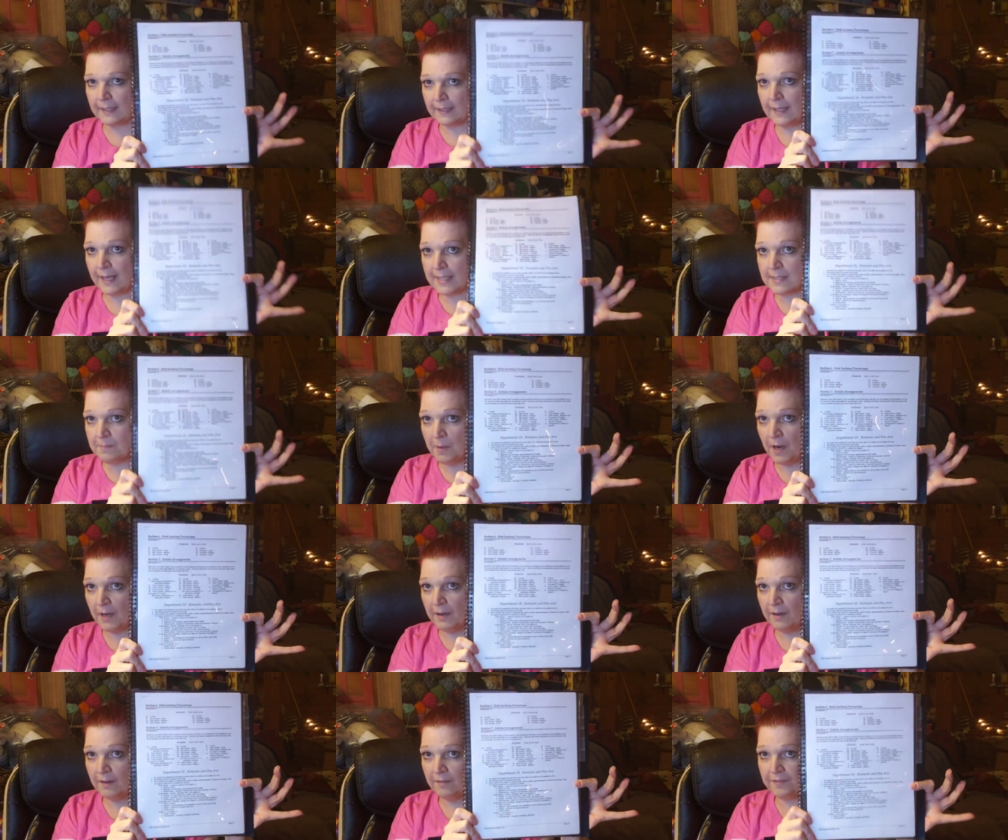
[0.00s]
that that's
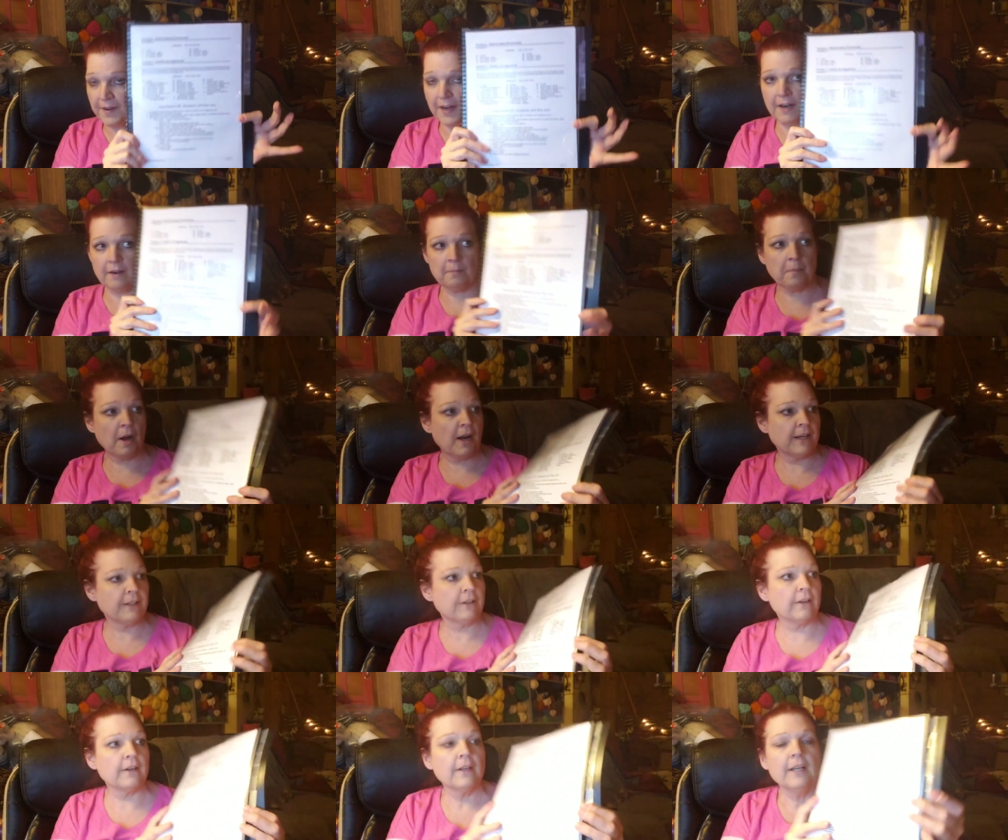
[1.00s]
my fair
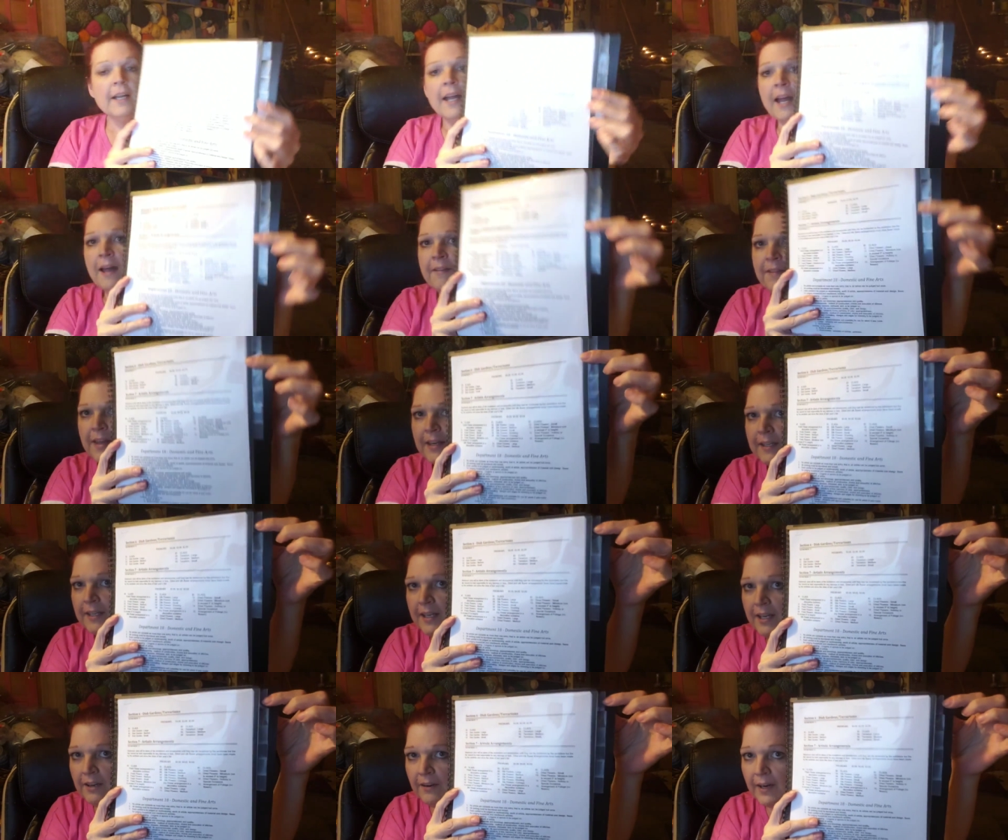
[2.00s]
binder. And then
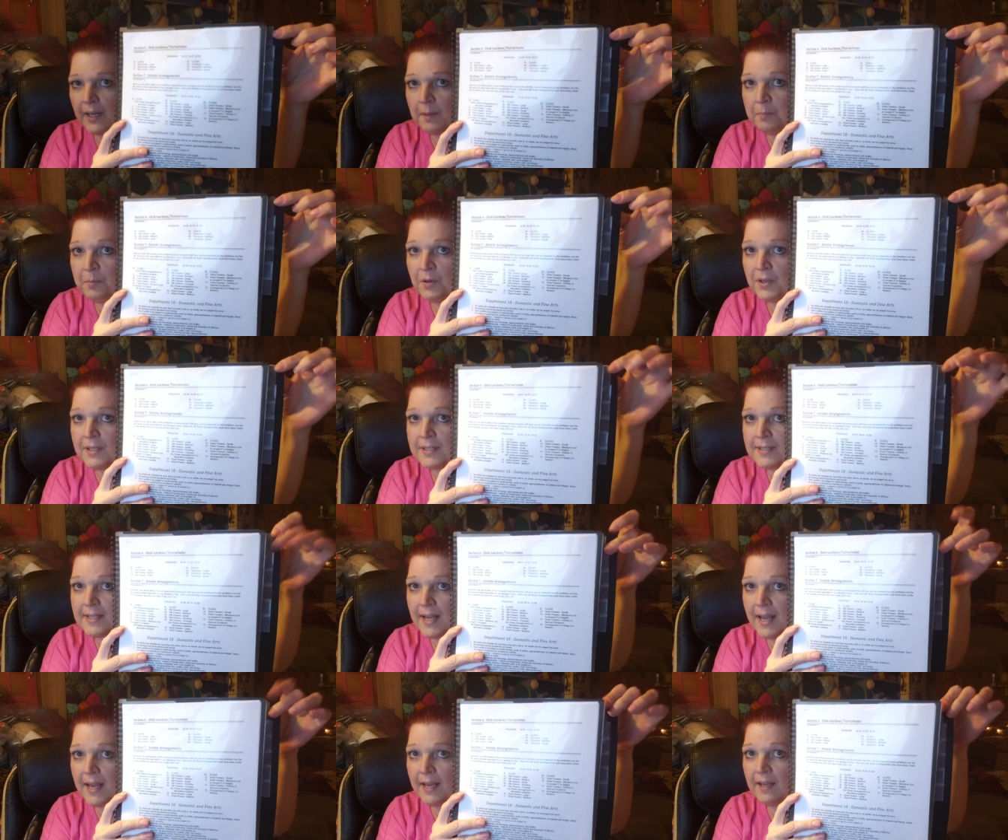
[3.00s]
in here I could put,
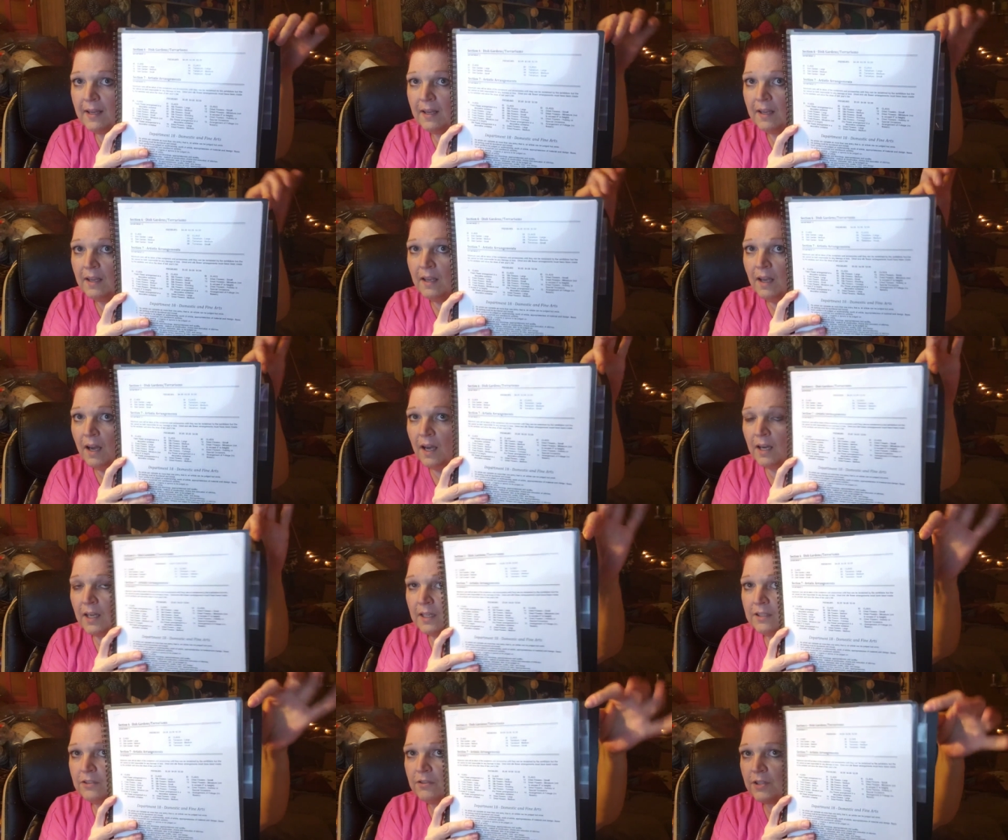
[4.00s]
say, I'm
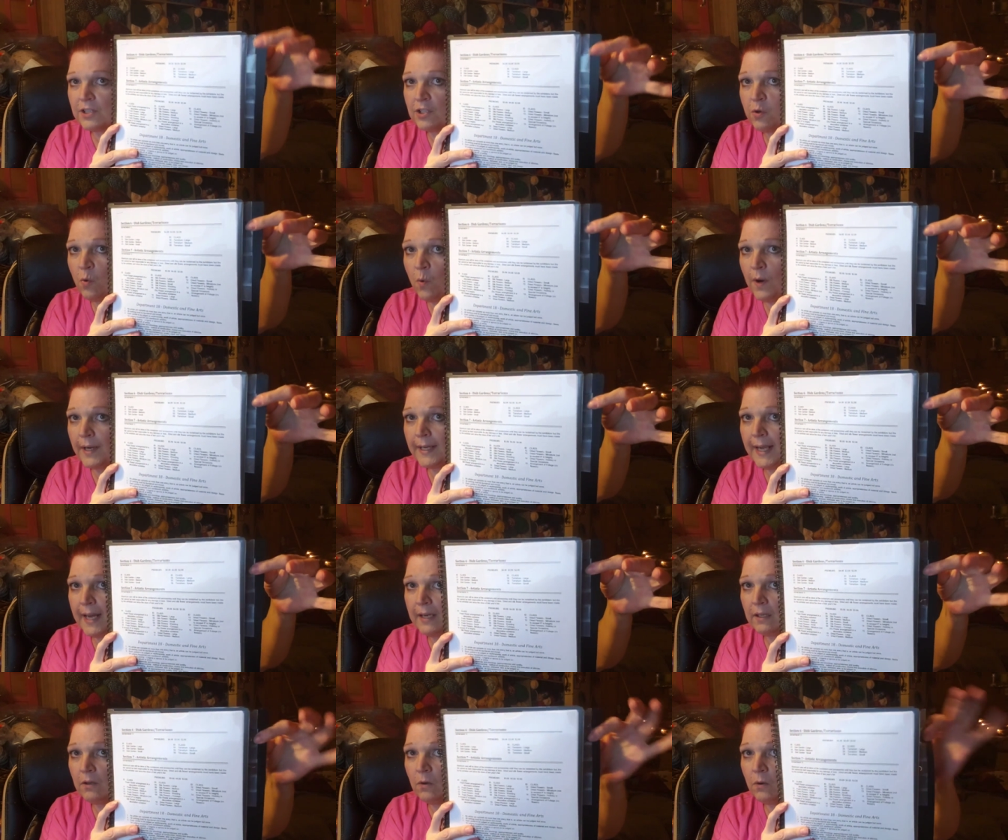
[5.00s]
going to do the toy
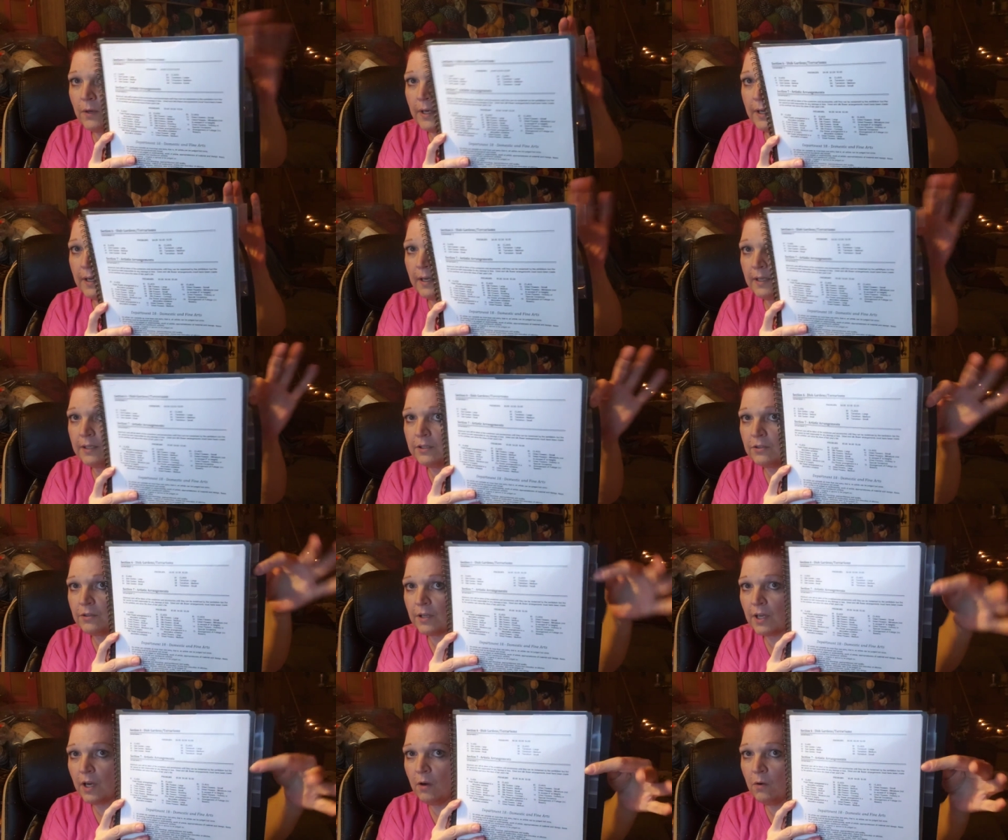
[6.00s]
category, I'm going to
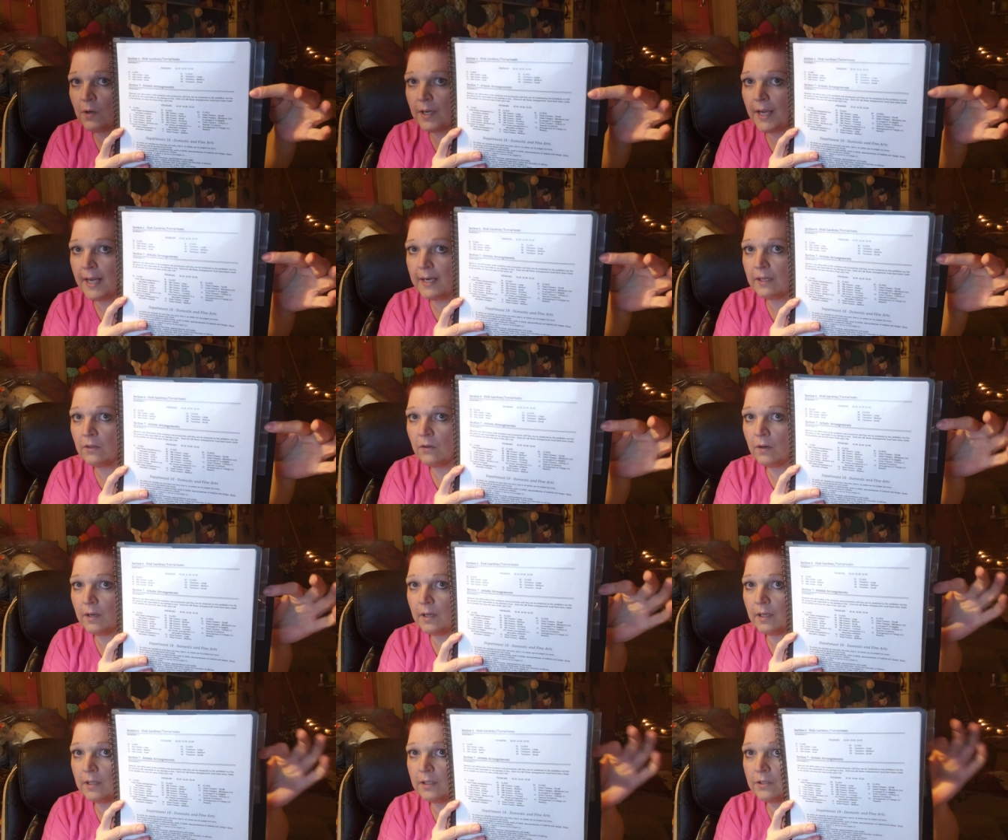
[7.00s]
do the coat
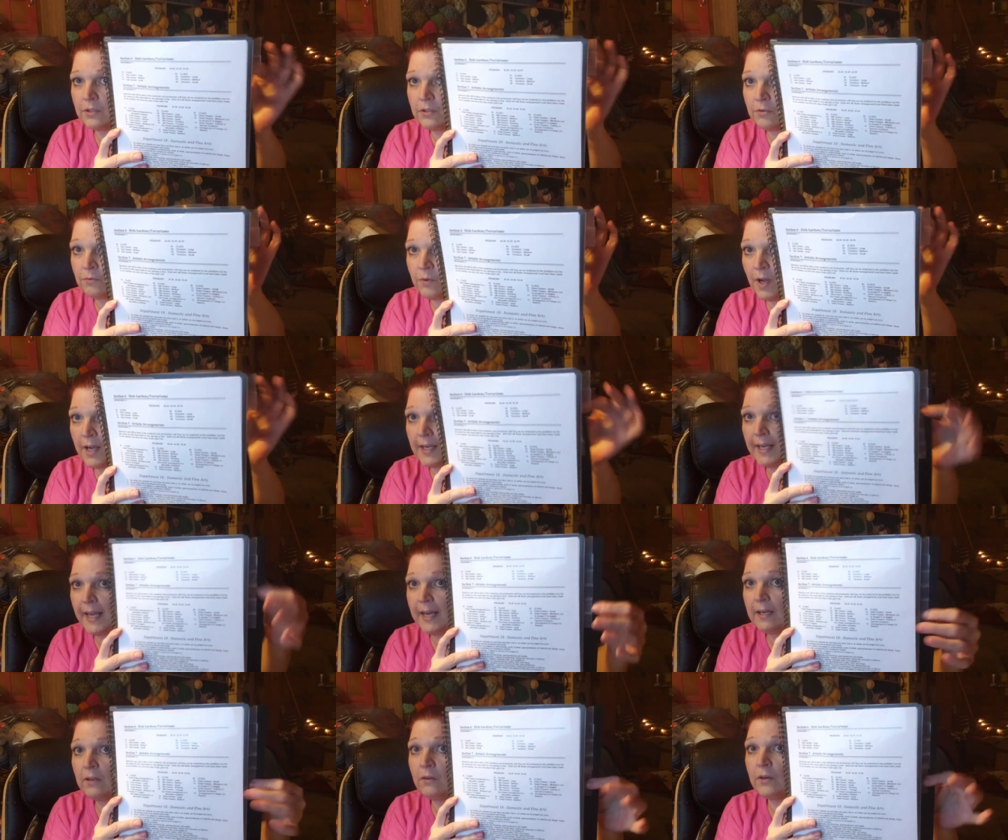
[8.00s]
category, I'm going to do the rug
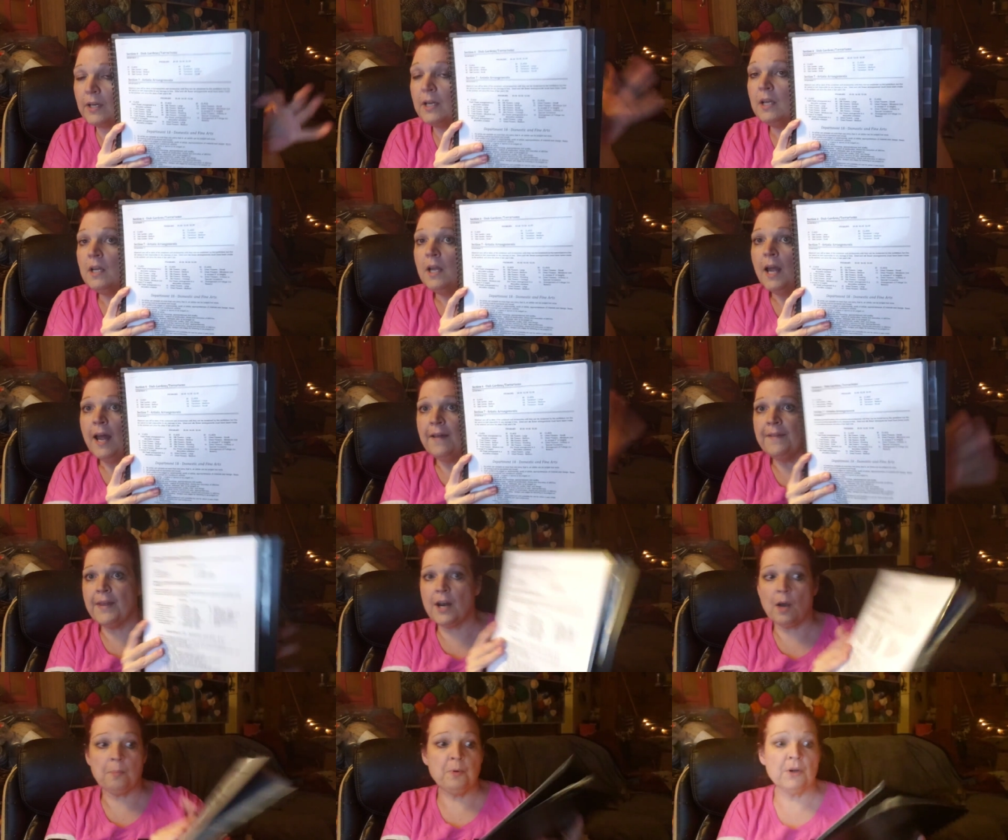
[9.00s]
category, and
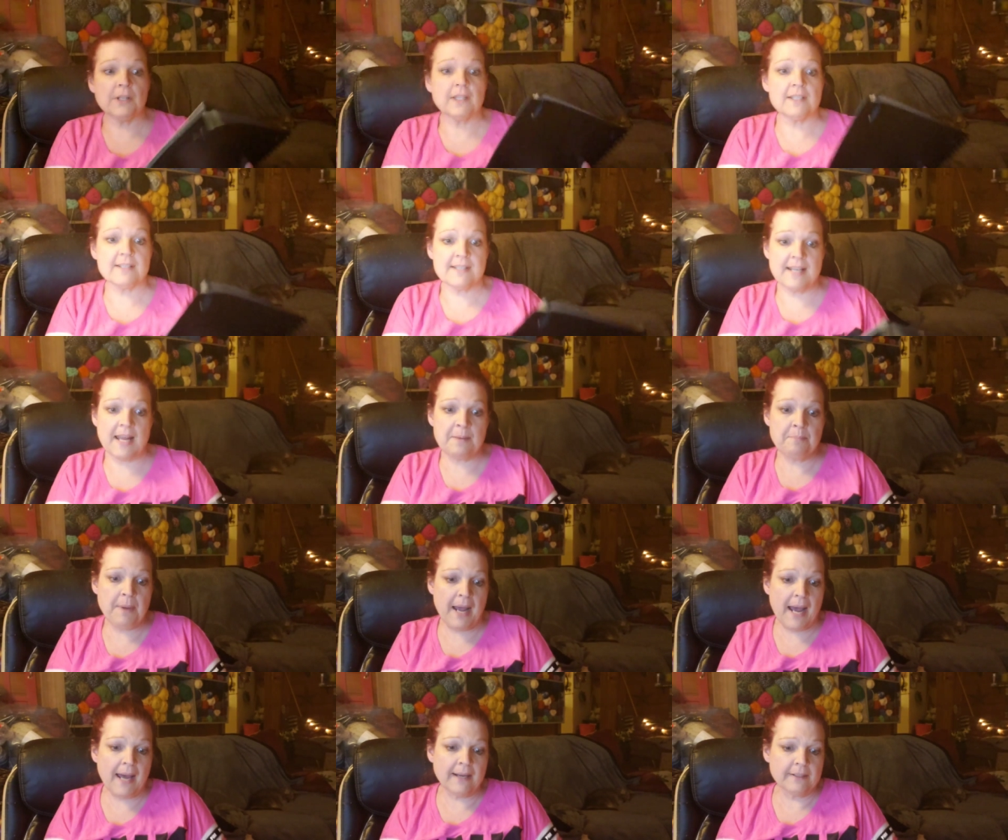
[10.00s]
then I'll put the said
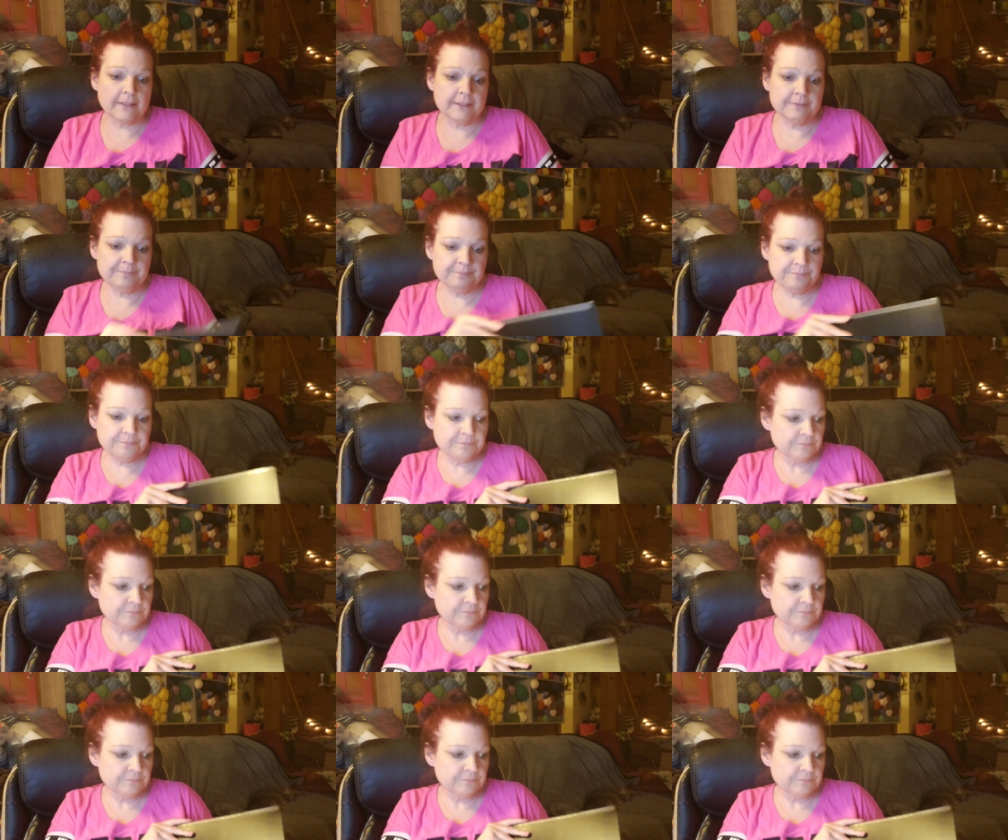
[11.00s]
pattern